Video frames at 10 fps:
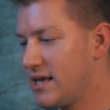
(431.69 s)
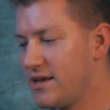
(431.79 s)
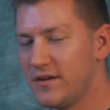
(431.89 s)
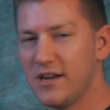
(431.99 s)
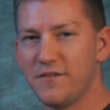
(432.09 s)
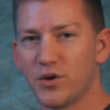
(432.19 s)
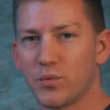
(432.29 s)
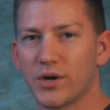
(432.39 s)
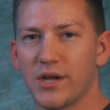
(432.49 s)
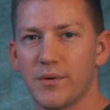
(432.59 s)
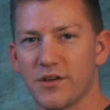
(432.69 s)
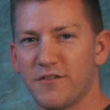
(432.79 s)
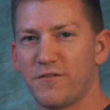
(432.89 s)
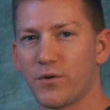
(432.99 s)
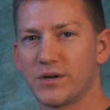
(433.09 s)
Even if you're working with a
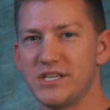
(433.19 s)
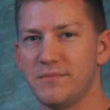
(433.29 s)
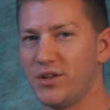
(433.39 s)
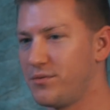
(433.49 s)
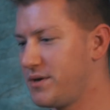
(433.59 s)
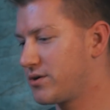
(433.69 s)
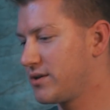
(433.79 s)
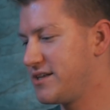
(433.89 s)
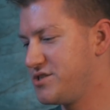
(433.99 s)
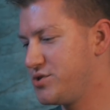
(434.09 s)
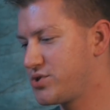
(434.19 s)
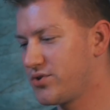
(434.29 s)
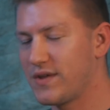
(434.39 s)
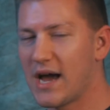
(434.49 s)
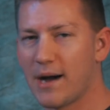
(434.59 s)
14mm lens, you
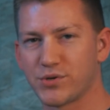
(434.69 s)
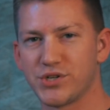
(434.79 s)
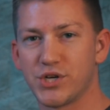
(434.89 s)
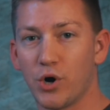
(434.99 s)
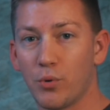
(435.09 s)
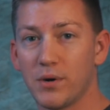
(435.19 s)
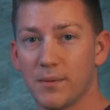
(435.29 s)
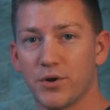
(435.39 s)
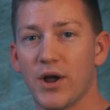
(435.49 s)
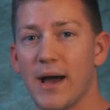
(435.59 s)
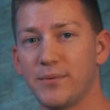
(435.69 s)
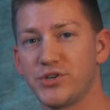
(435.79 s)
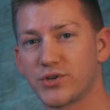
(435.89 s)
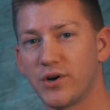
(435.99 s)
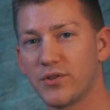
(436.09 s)
still have the option to open up your
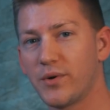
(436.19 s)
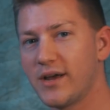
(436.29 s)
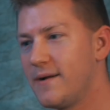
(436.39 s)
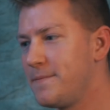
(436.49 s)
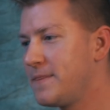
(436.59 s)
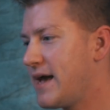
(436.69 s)
aperture all the way,